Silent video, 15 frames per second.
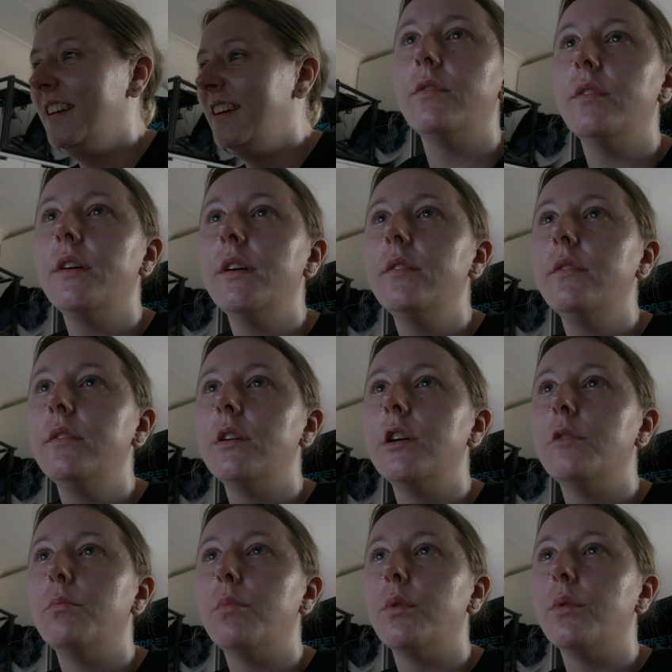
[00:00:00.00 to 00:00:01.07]
File
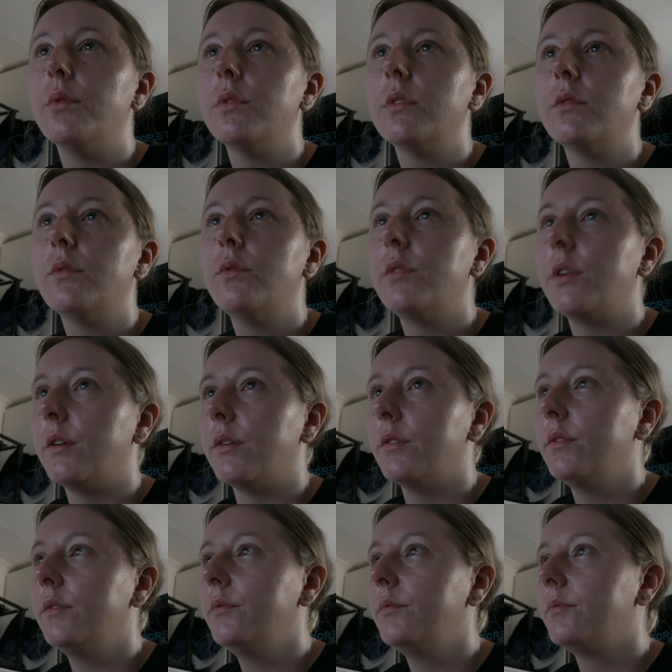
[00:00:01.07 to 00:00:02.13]
import
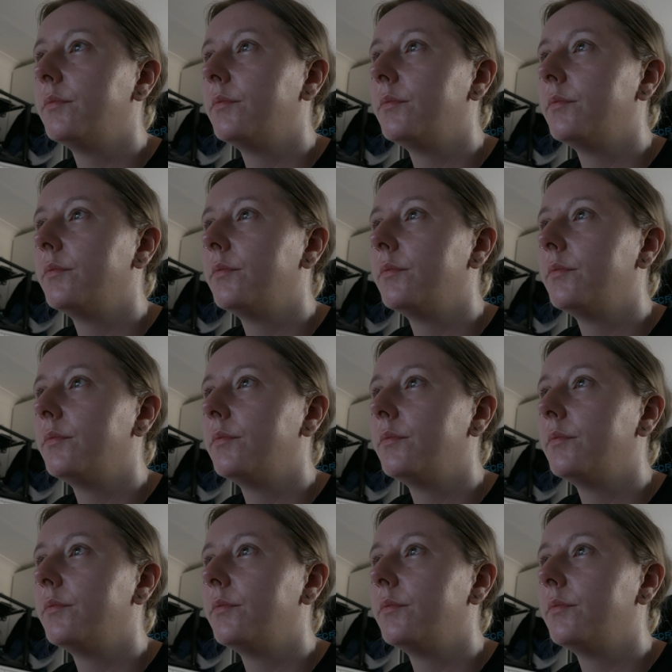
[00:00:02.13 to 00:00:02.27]
audio.